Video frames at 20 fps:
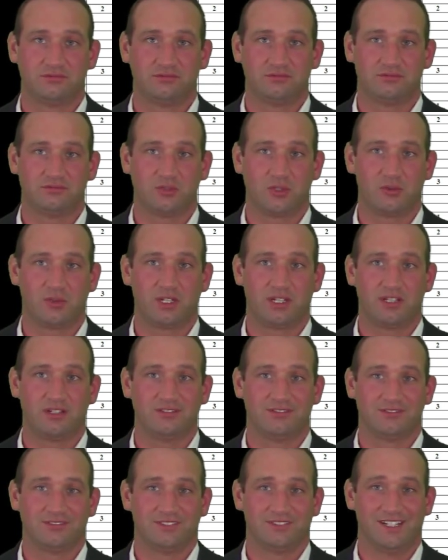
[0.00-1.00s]
what do we get?
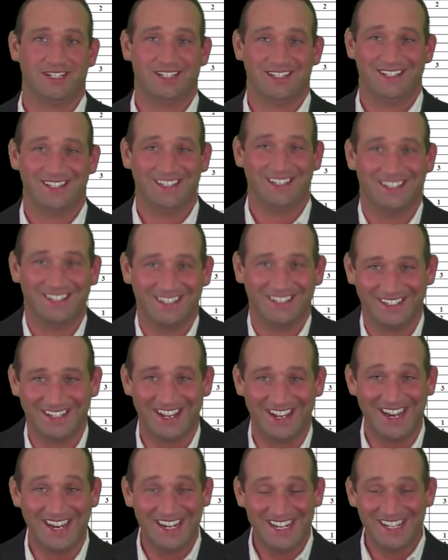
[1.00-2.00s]

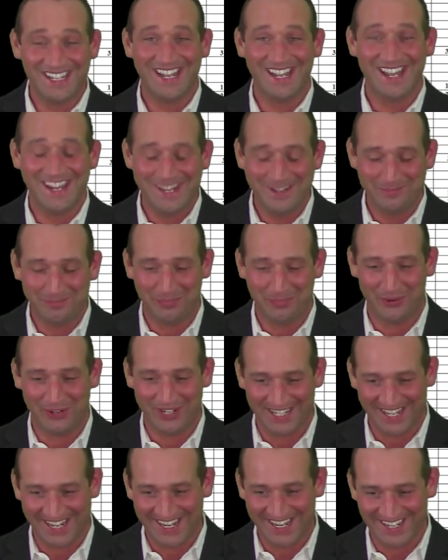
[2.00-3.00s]

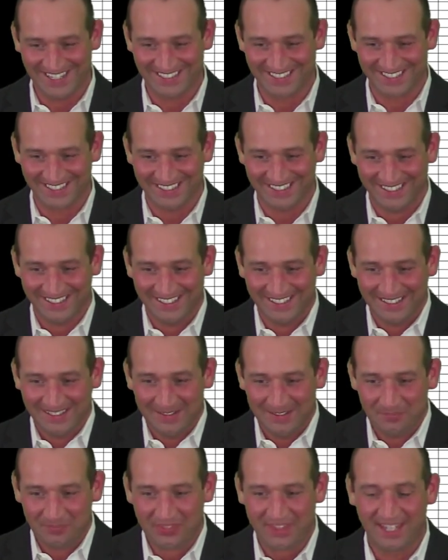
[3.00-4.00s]
88.8.
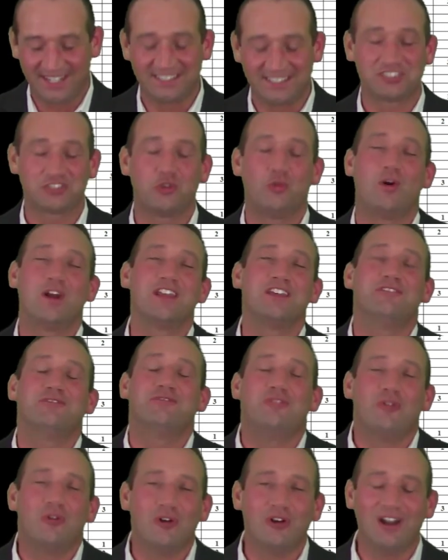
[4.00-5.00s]
That is
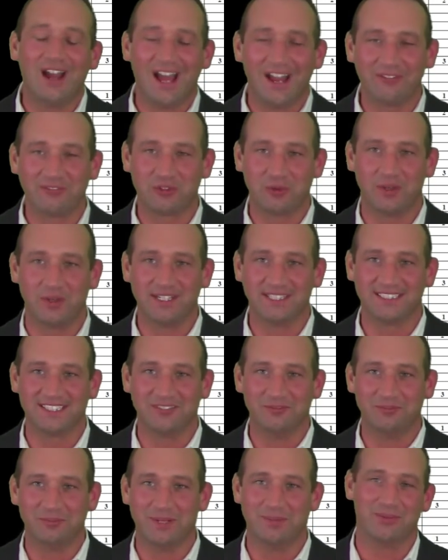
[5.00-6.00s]
24 out of
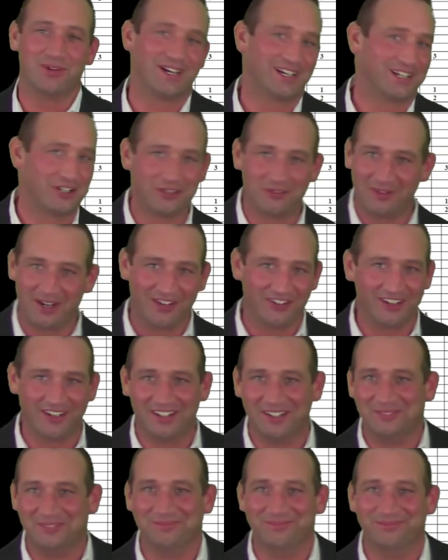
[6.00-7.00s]
27 people. I could have rounded
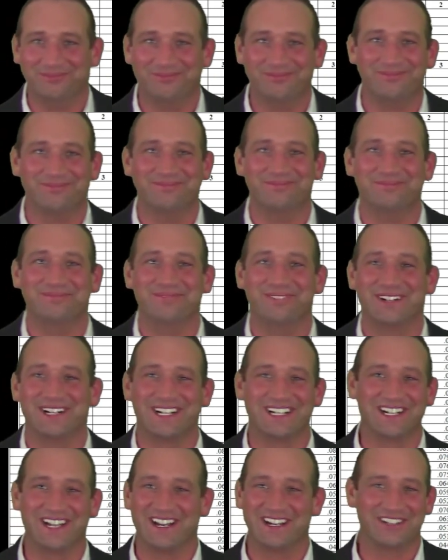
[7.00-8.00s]
up. I
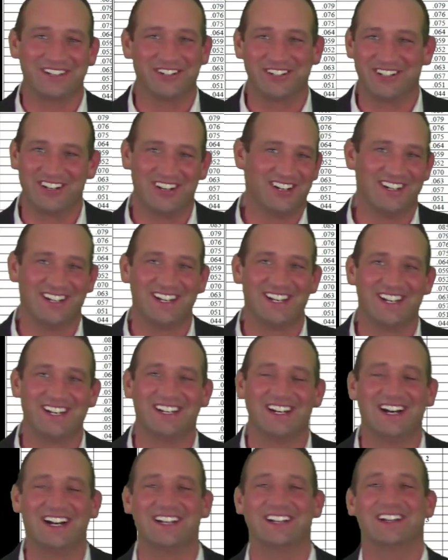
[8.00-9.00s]
could have gone to
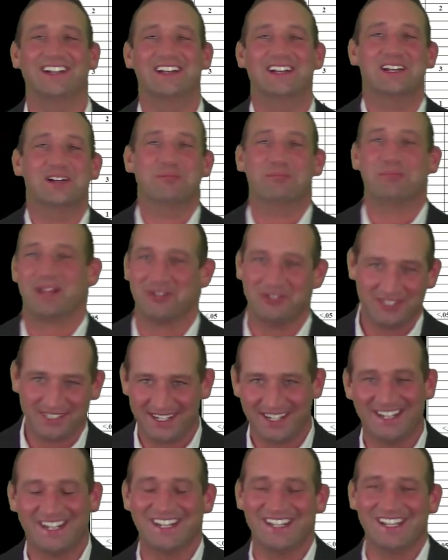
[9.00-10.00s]
89, but I went to
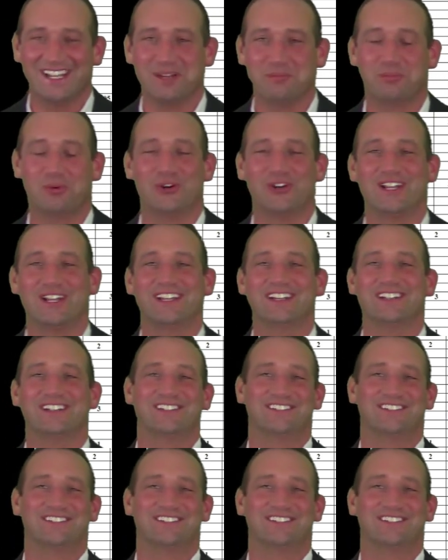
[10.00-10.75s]
88.8,